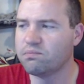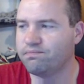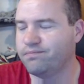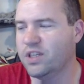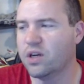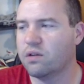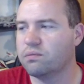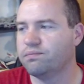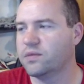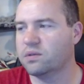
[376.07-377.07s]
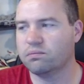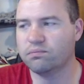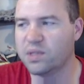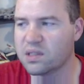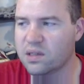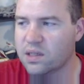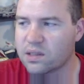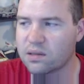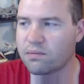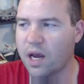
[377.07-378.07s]
you know,
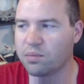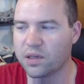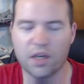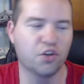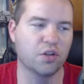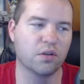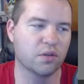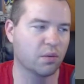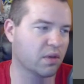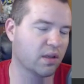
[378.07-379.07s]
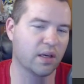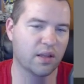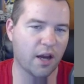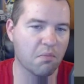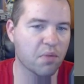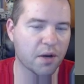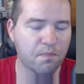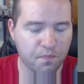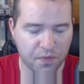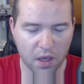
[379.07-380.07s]
business application or something like that.
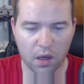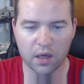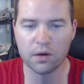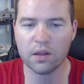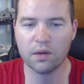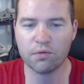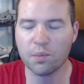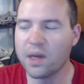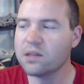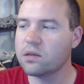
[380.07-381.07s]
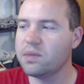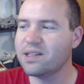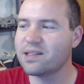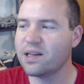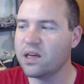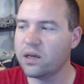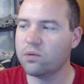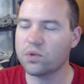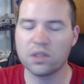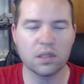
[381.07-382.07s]
But it remains to be seen,
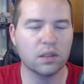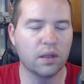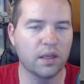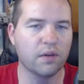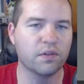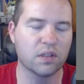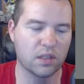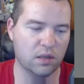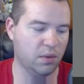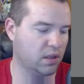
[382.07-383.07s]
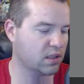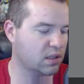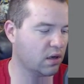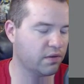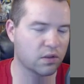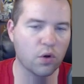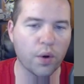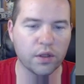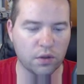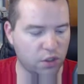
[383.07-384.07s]
and we're still in the infancy. But this stuff is
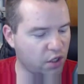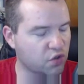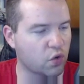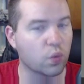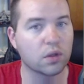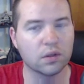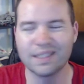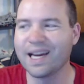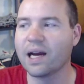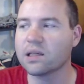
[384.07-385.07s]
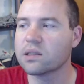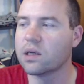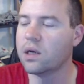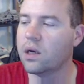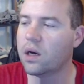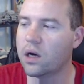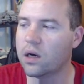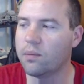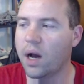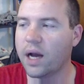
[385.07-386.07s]
going to change the world, guys.
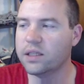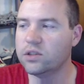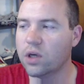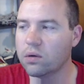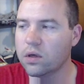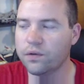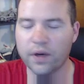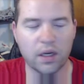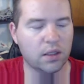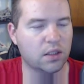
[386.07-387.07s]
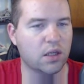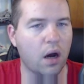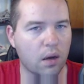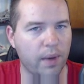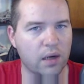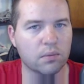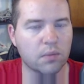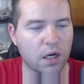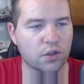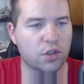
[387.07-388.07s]
I don't know if I got to talk about it
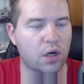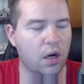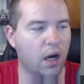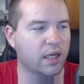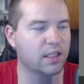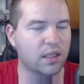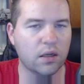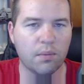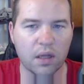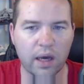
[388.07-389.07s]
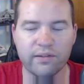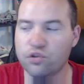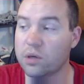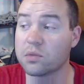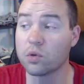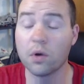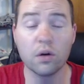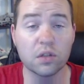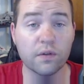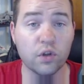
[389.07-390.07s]
much. I did it on my live stream, so
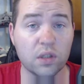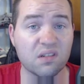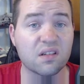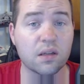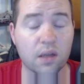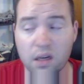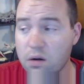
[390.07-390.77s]
most of you didn't see it. I